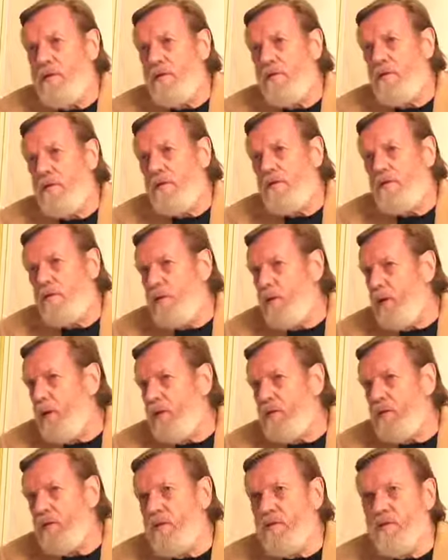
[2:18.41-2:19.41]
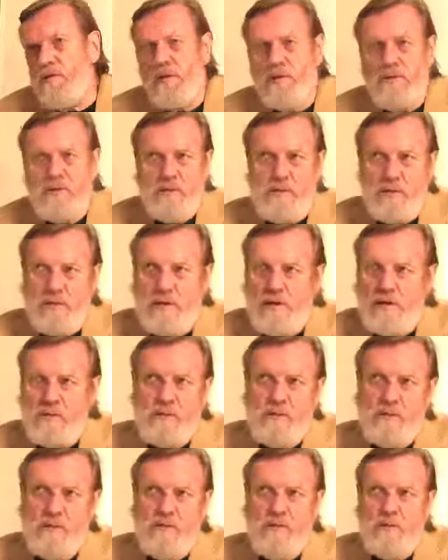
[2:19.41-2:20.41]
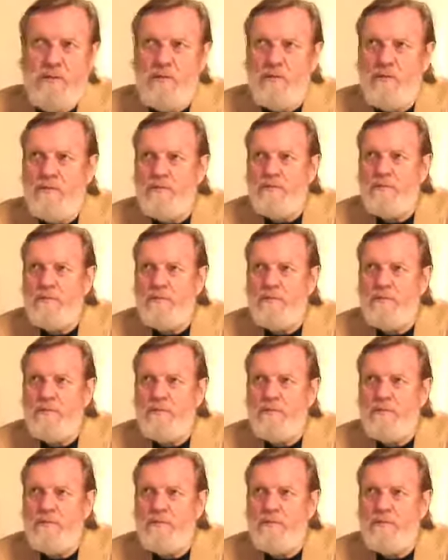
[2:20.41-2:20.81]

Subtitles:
of information just constantly.